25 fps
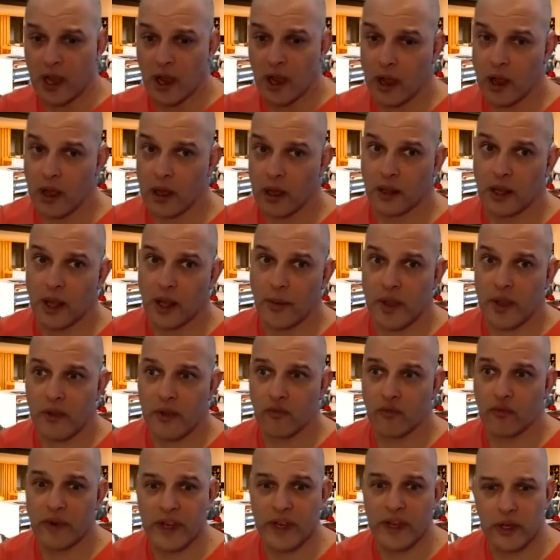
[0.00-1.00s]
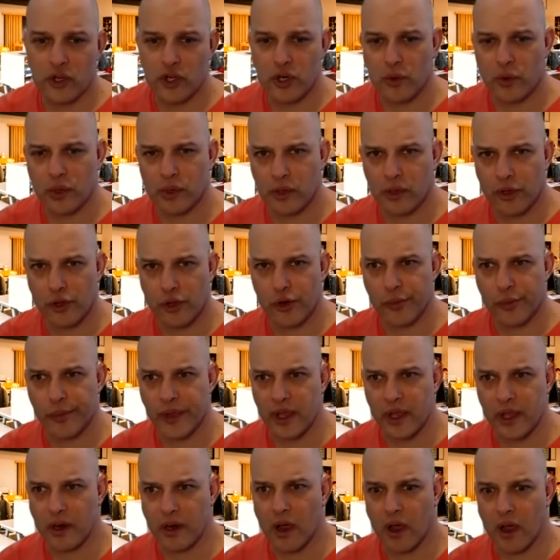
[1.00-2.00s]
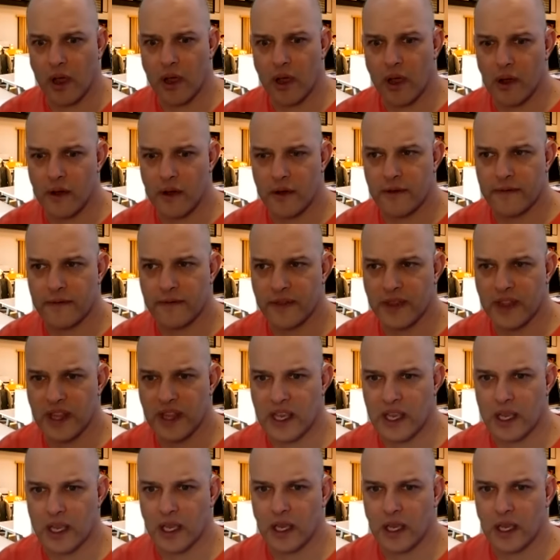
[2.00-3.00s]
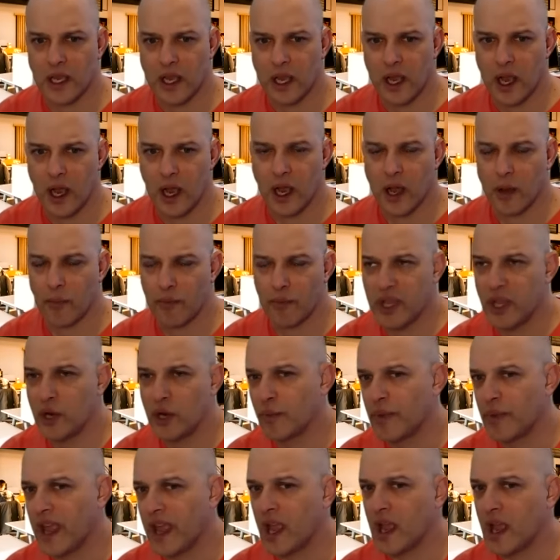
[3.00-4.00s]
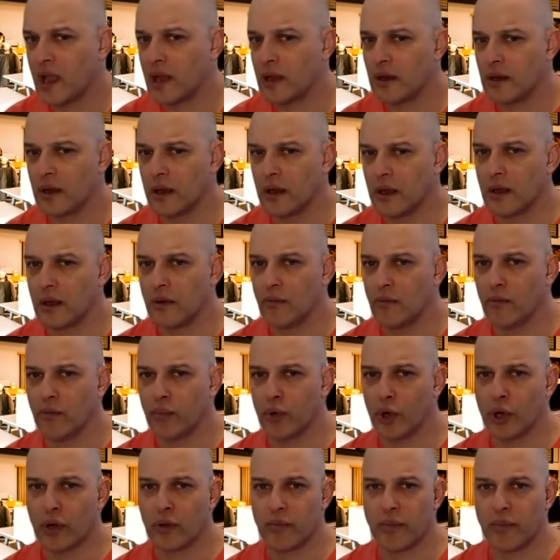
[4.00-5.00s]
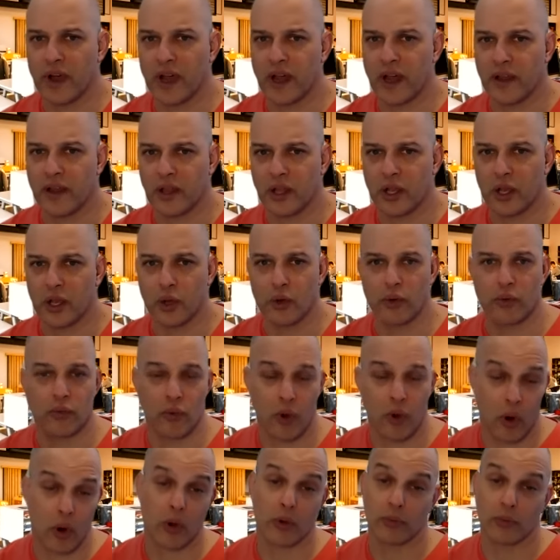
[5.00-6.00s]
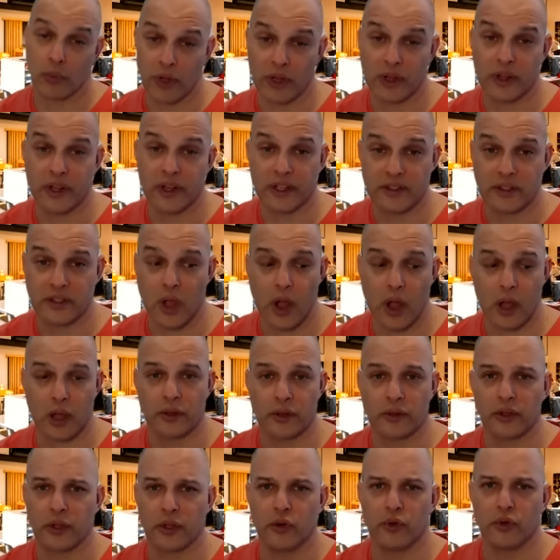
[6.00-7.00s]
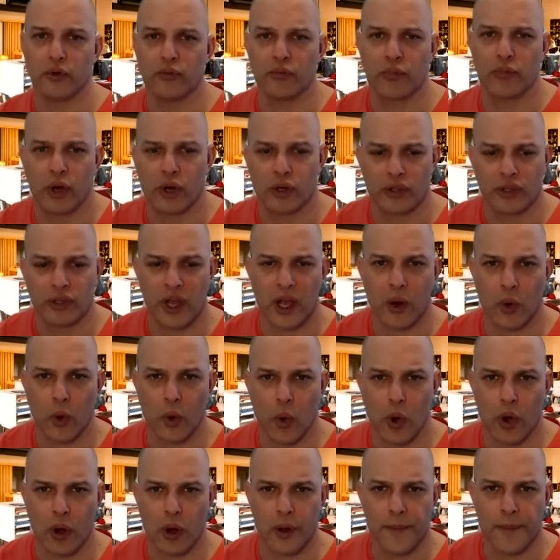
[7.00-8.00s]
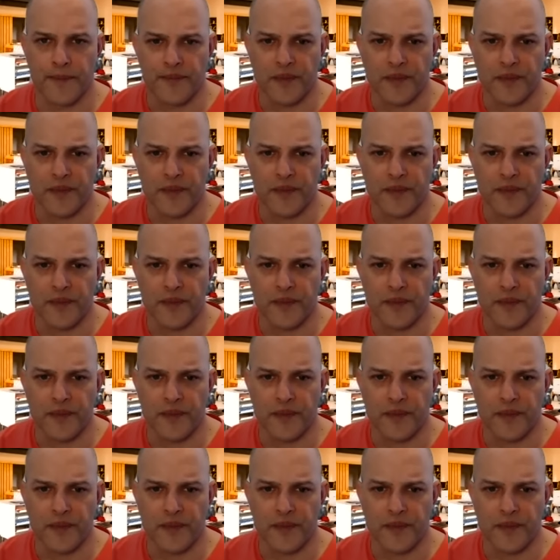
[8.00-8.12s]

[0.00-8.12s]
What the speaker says: Let me read you a little bit of the Peter Pan book by the Guten, or well, it's on Gutenberg.org.